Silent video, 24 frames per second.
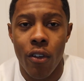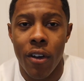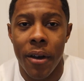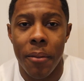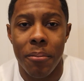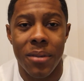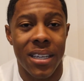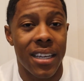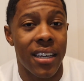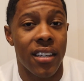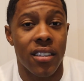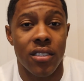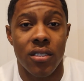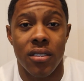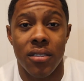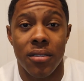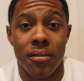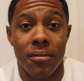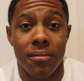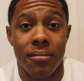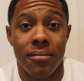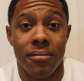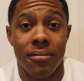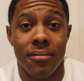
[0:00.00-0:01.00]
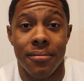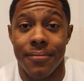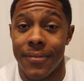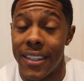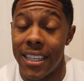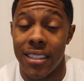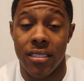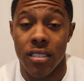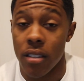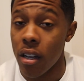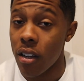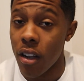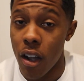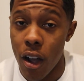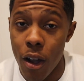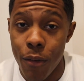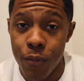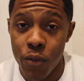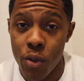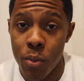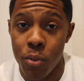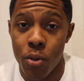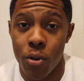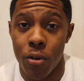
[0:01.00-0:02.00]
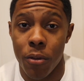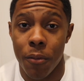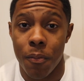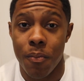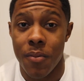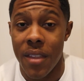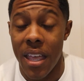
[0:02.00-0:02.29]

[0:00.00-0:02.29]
on it because it's uncomfortable.